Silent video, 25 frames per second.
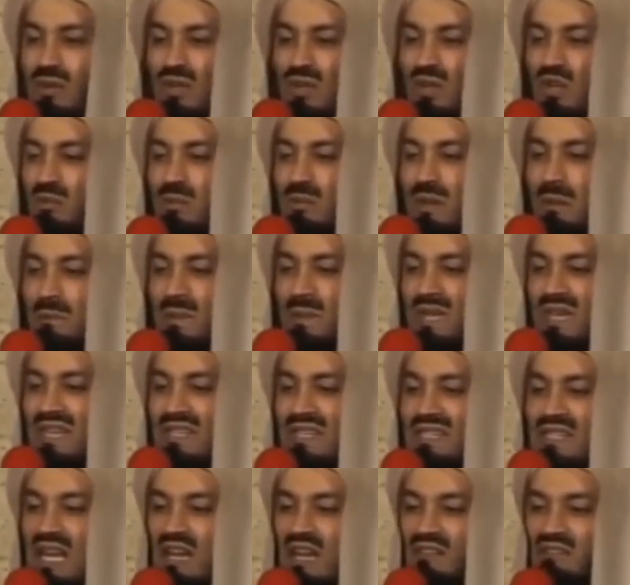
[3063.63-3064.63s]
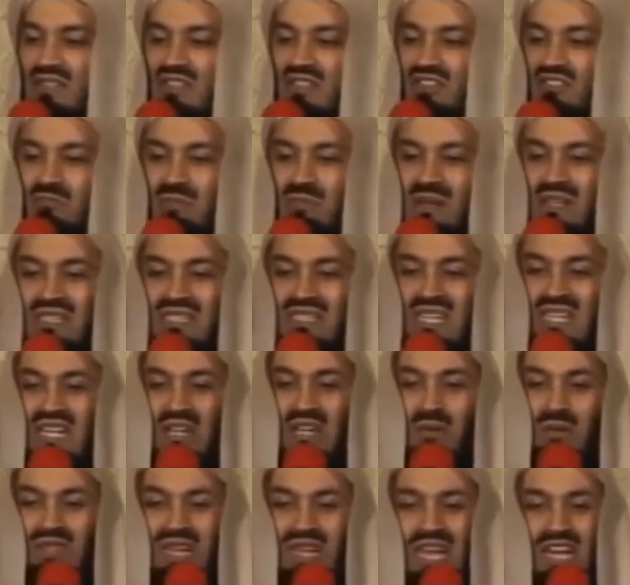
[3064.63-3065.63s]
with human beings after you've been
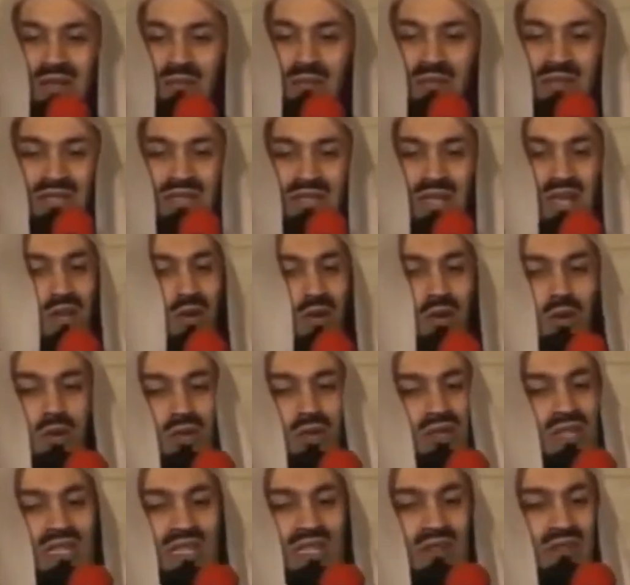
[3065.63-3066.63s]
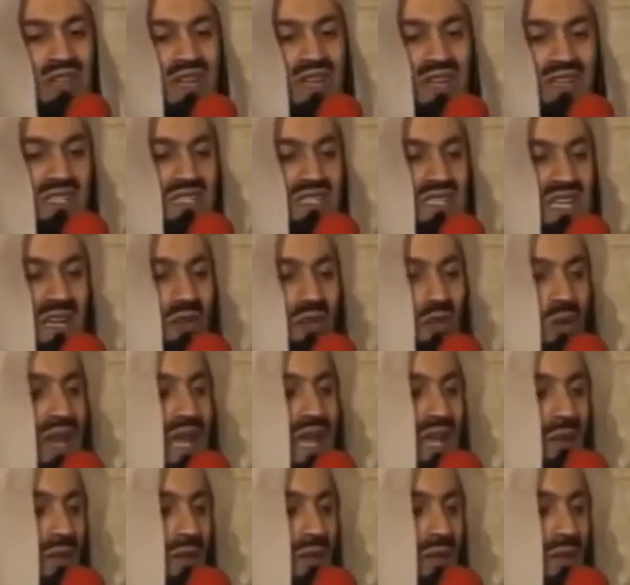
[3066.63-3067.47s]
dealing with animals who couldn't even understand